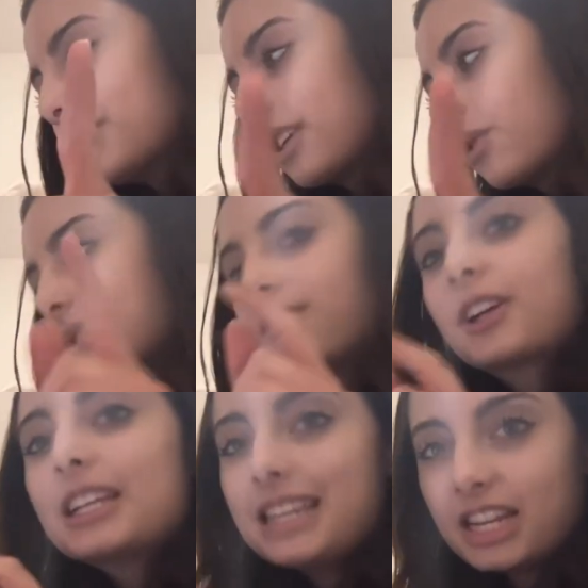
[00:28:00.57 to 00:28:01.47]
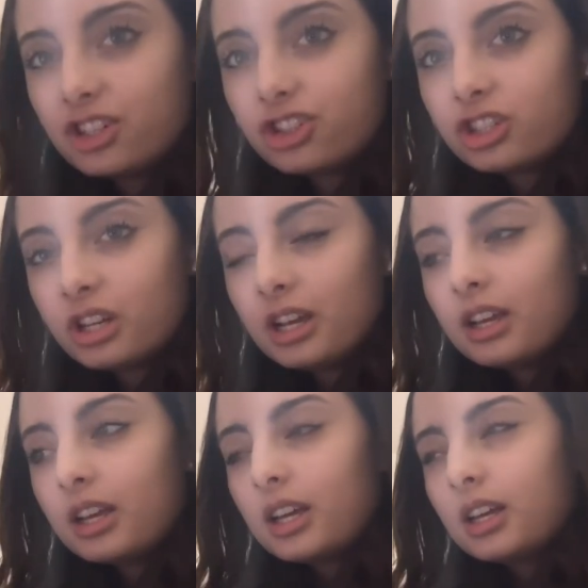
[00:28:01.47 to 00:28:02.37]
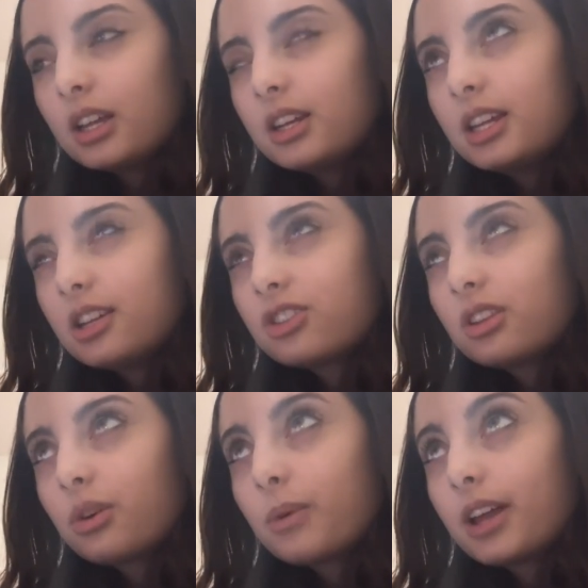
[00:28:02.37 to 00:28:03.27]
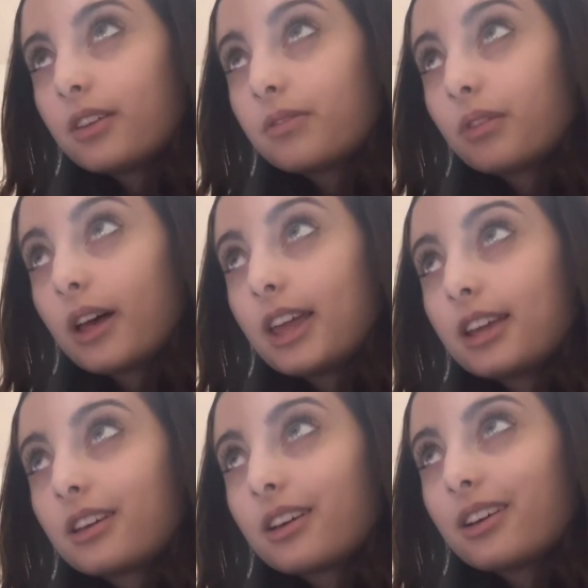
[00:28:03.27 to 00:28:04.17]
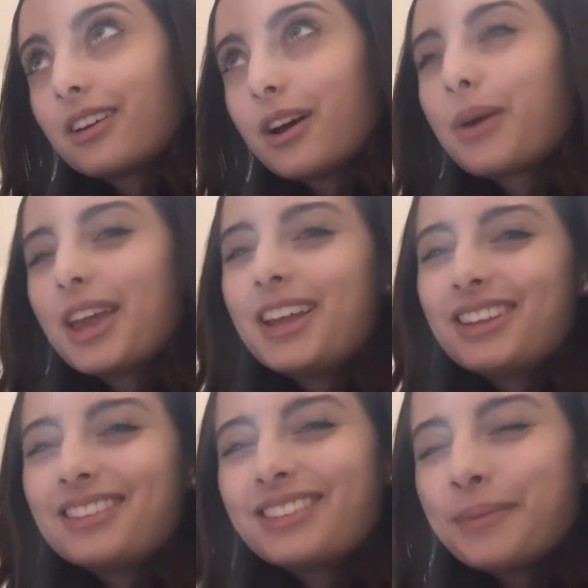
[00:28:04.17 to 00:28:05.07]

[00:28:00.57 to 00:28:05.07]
say that it's very niche in the way of like, okay,